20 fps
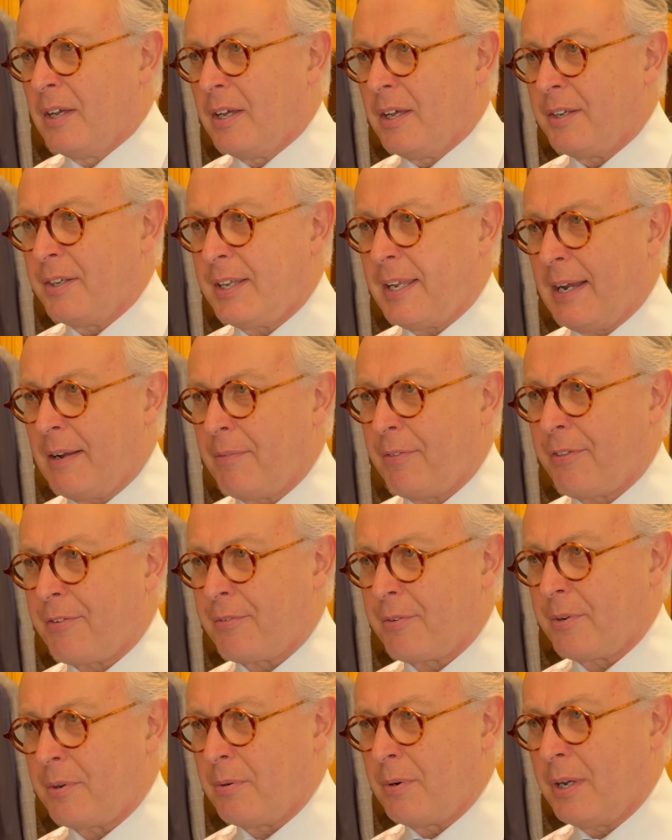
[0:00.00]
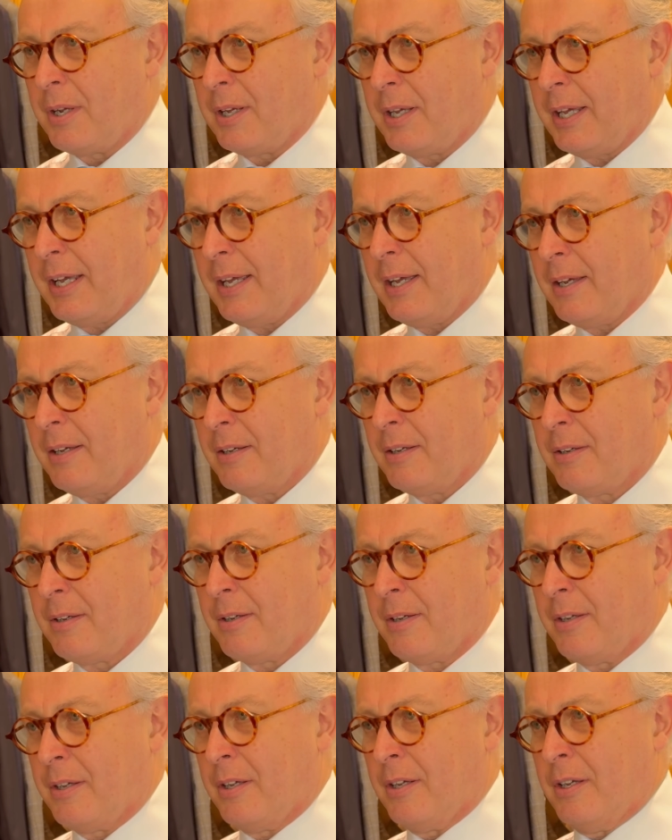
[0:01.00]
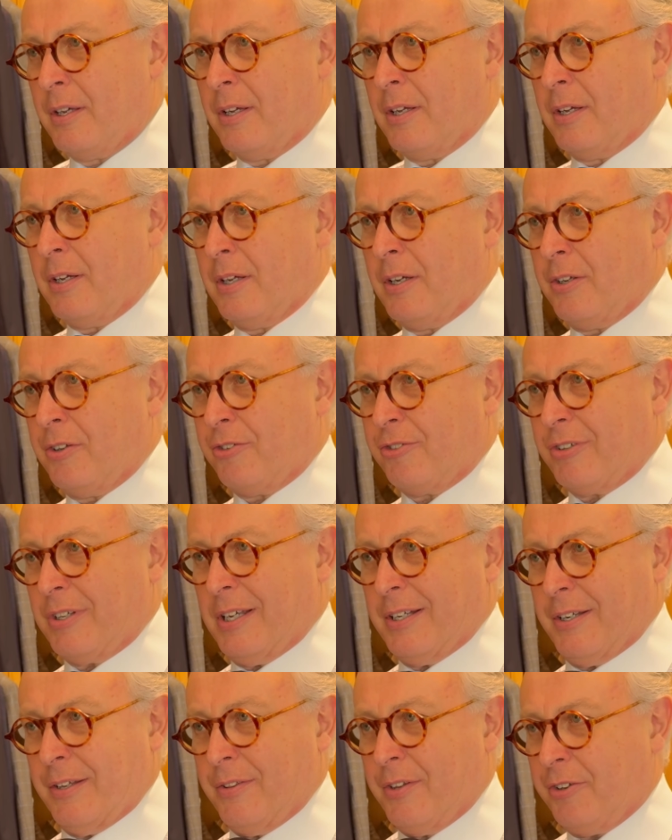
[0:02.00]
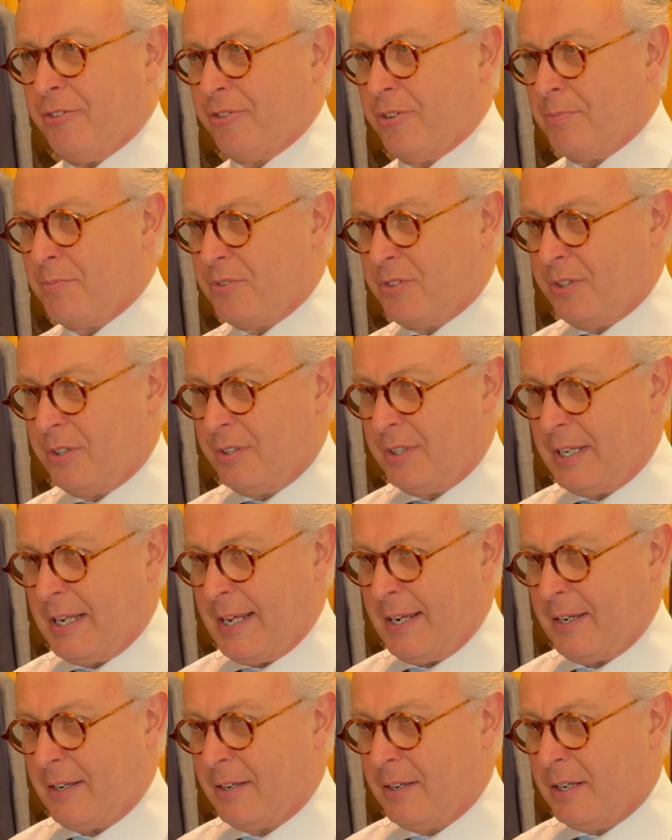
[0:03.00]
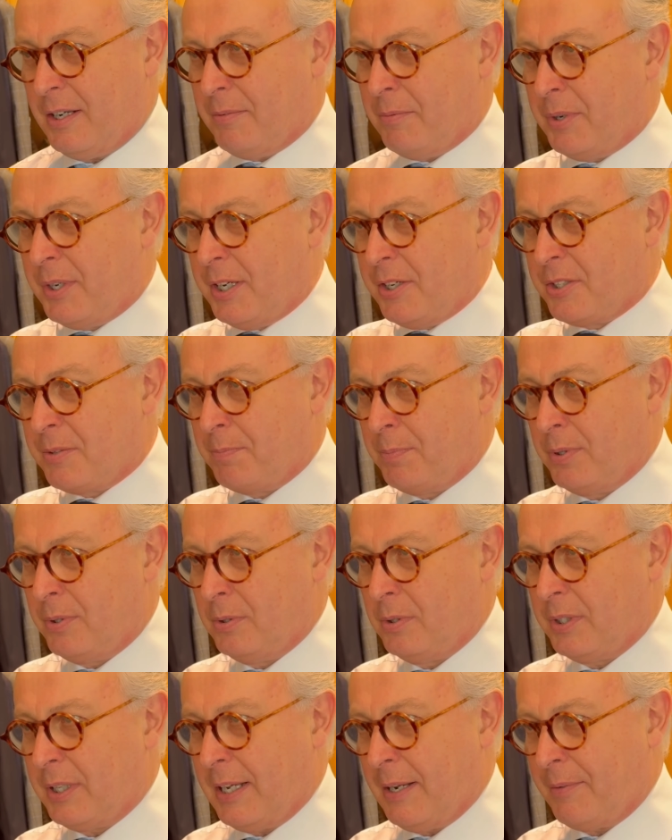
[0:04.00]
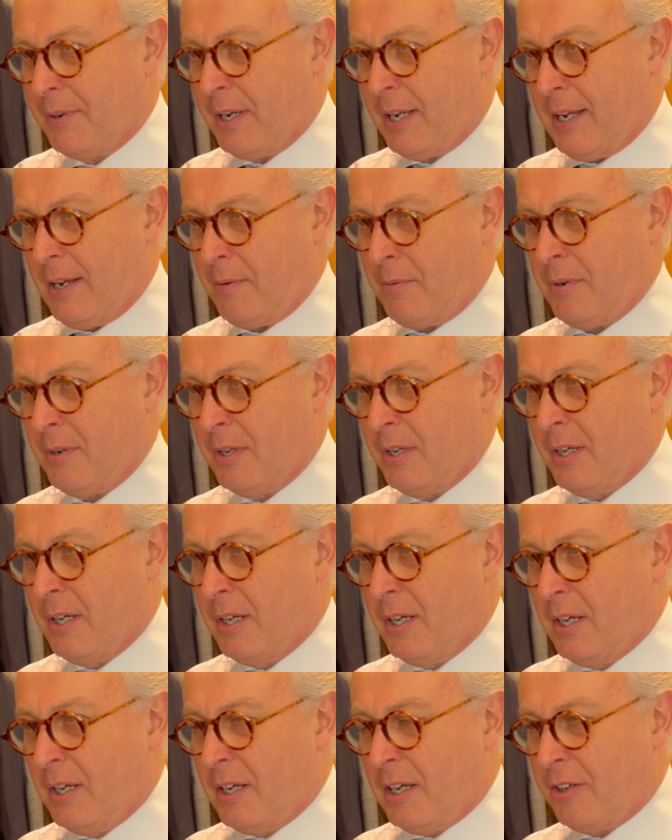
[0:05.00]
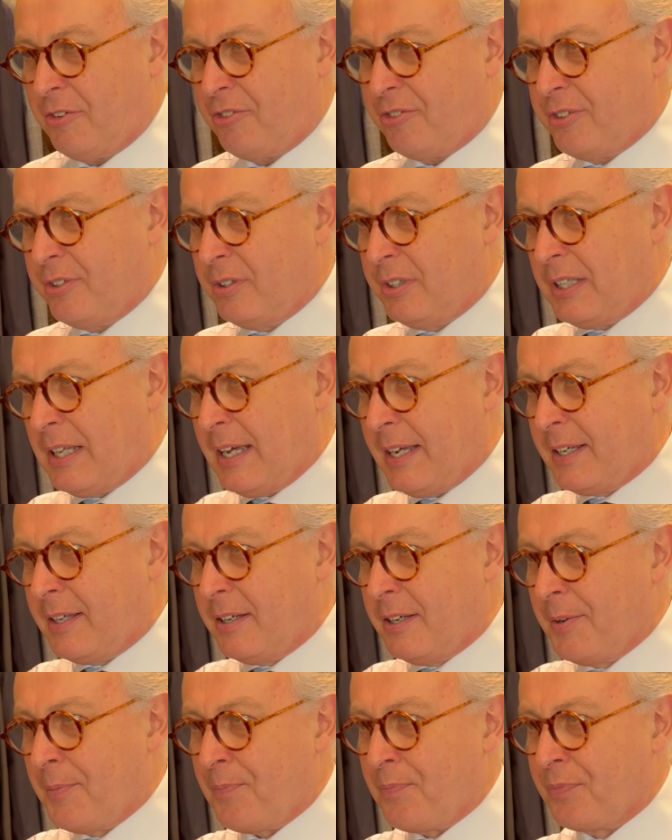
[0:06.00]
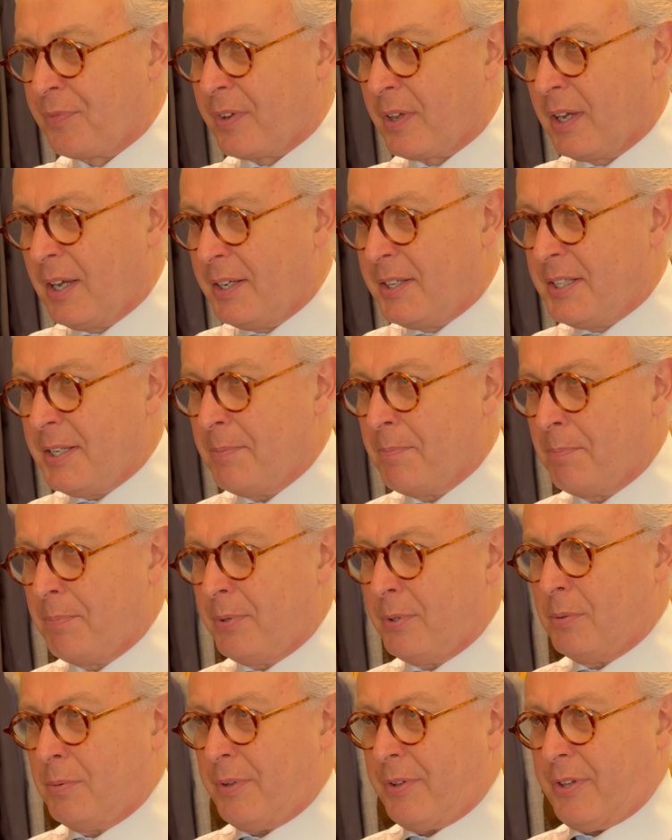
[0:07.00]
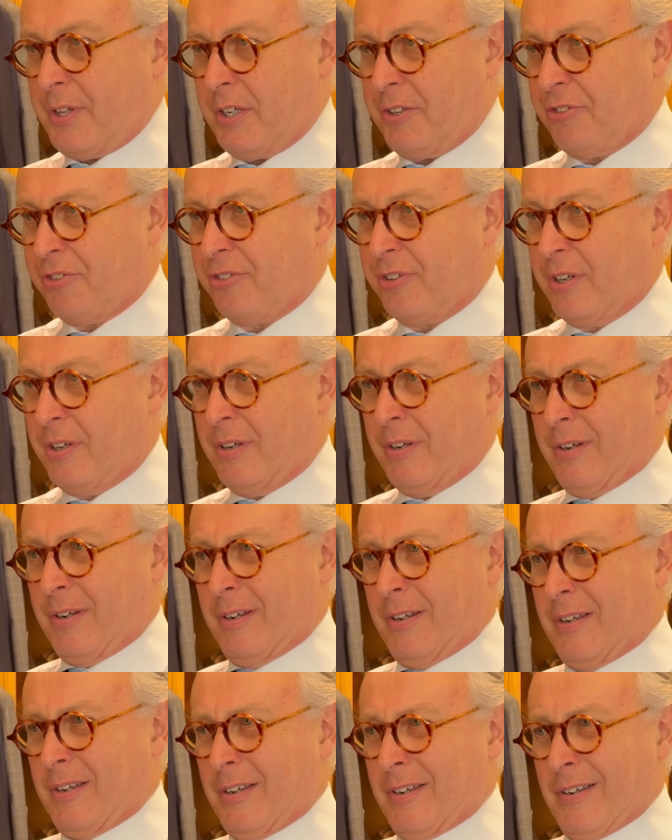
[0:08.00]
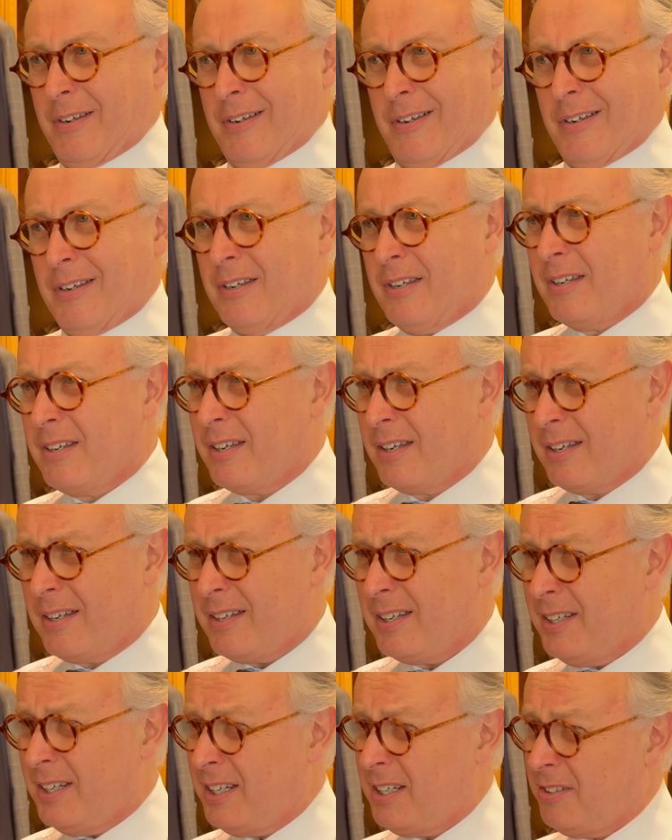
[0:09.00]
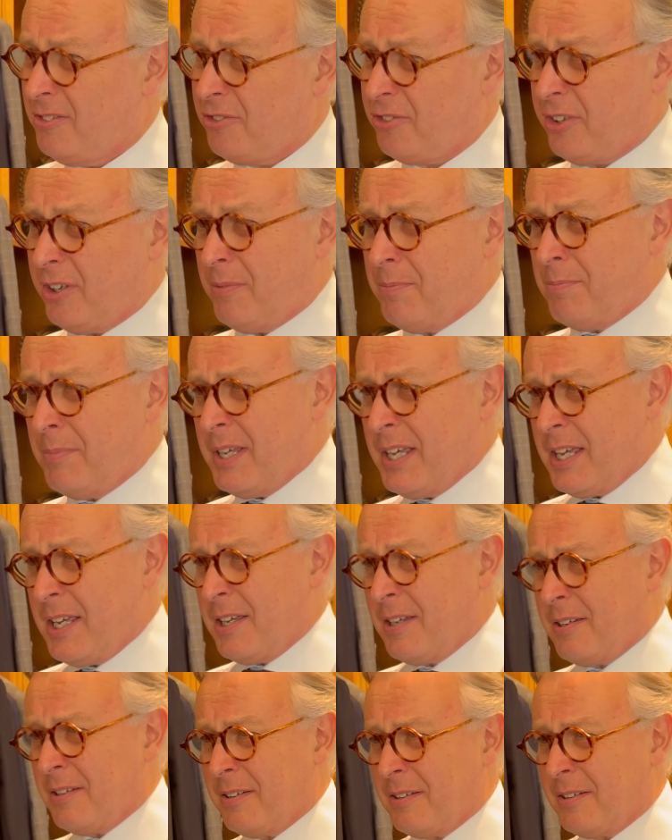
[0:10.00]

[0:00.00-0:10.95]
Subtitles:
and down through here, sliding this up to your neck, and we need to pull down now. I still like a dimple with this, and you can see on me,